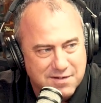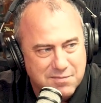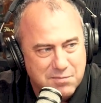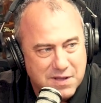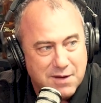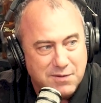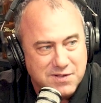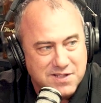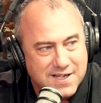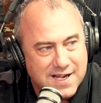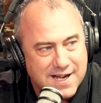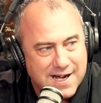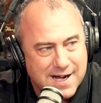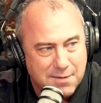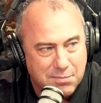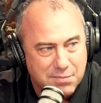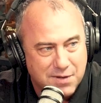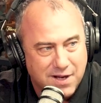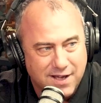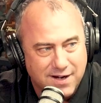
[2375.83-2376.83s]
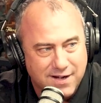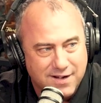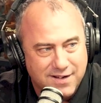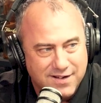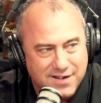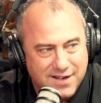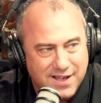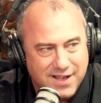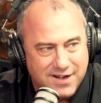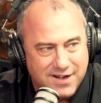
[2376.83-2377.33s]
That was a cop, not a.